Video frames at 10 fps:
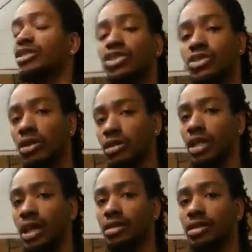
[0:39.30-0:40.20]
starter
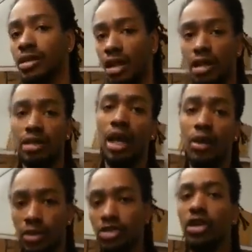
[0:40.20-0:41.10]
locks.
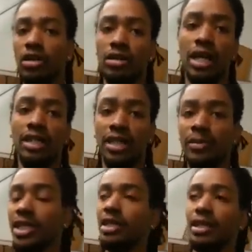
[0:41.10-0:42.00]
Y'all with starter locks, I've
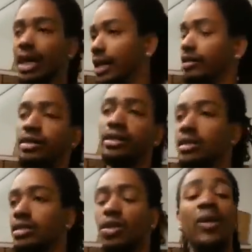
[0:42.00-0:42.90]
been getting a lot of
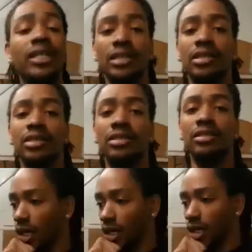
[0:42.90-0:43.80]
these questions, you
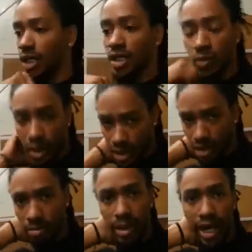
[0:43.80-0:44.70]
know. The ones
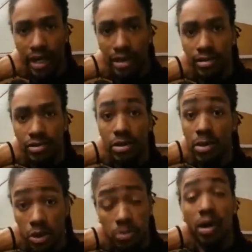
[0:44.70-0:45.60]
in the back, the
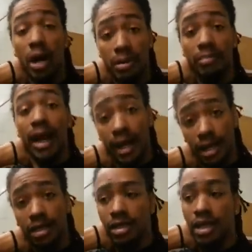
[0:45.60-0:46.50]
most
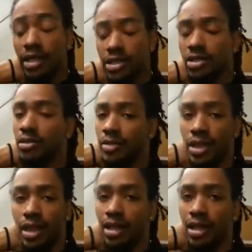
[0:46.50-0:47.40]
problematic, they're just gonna be
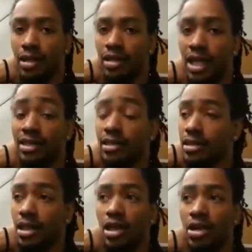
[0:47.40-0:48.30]
like that. As
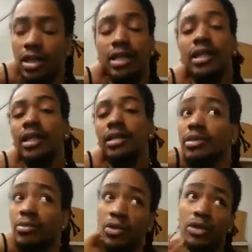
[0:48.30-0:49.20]
the longer they get,
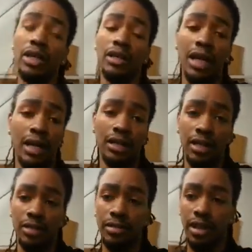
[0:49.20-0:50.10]
the more they'll lock
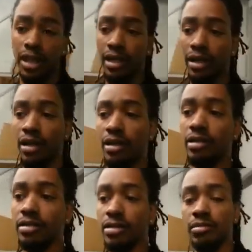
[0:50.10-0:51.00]
up and
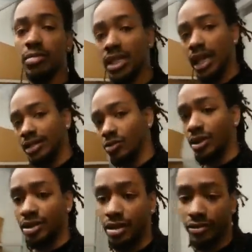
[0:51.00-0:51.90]
be like the
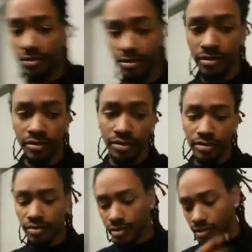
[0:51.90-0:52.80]
rest of them.
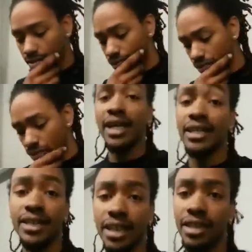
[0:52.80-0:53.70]

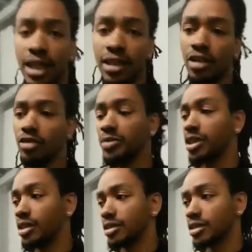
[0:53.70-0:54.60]
It takes that long
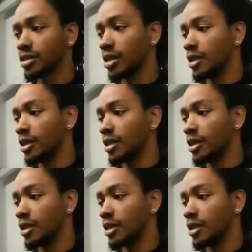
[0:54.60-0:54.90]
because